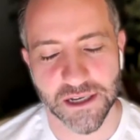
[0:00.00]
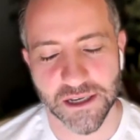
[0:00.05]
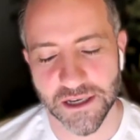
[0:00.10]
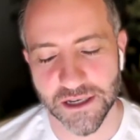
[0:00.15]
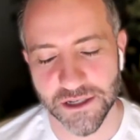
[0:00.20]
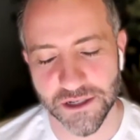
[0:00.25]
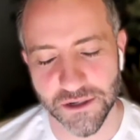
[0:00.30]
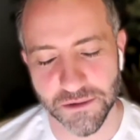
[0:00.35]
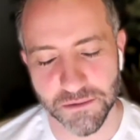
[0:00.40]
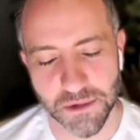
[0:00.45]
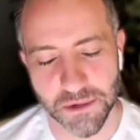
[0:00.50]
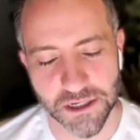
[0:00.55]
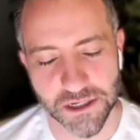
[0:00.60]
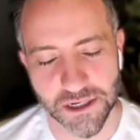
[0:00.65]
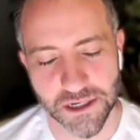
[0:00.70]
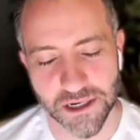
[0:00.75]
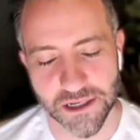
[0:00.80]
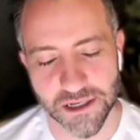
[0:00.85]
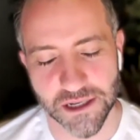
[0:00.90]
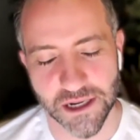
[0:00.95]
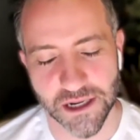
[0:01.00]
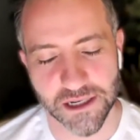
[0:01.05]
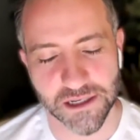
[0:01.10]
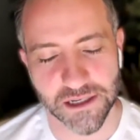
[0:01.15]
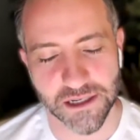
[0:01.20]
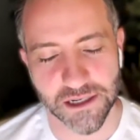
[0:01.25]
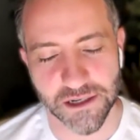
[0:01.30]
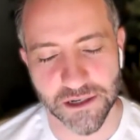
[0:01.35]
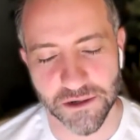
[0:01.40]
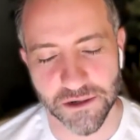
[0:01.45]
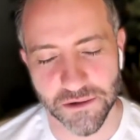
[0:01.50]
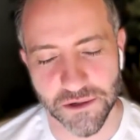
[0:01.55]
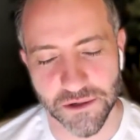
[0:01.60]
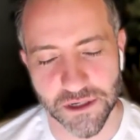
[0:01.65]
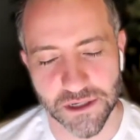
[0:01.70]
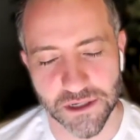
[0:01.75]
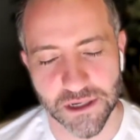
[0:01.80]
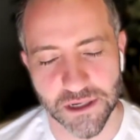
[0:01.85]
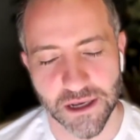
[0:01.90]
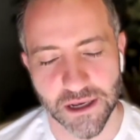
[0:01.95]
because you mentioned it nicely too
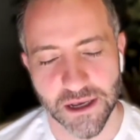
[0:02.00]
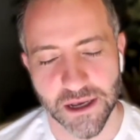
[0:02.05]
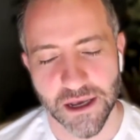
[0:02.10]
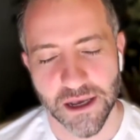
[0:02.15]
just